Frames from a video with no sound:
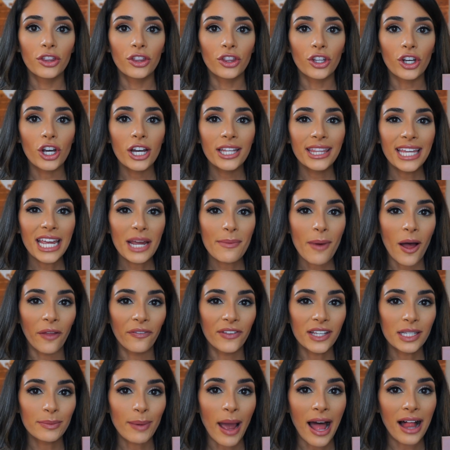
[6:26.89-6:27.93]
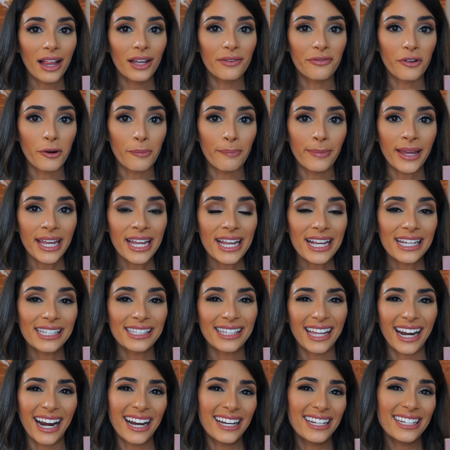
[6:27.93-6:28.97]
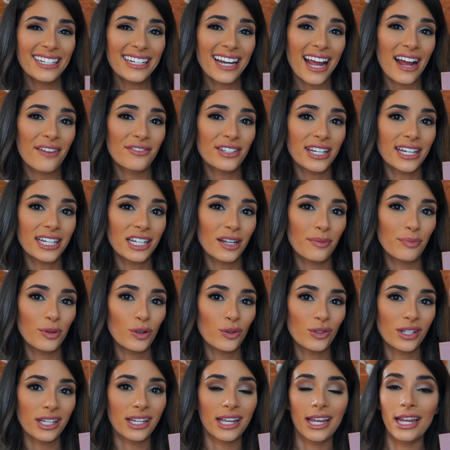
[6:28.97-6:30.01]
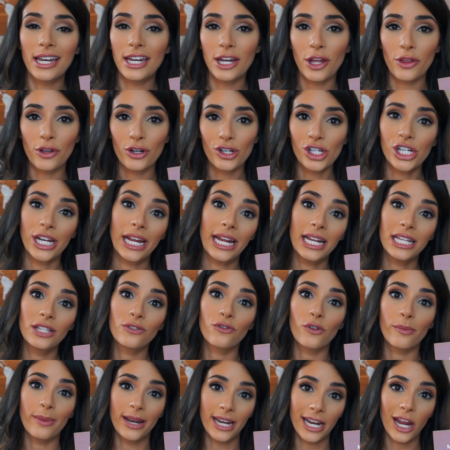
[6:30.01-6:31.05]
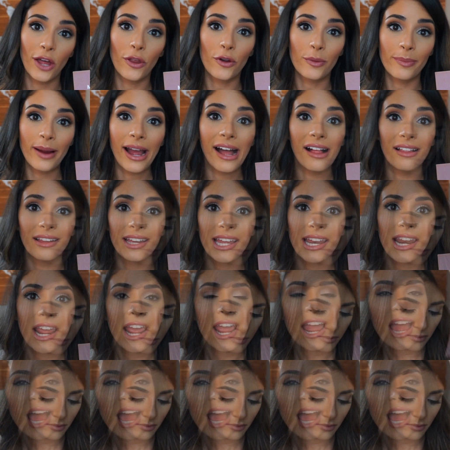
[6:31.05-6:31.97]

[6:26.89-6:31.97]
The good thing about this palette for me is that I didn't have to end up using any other shades from any other palette.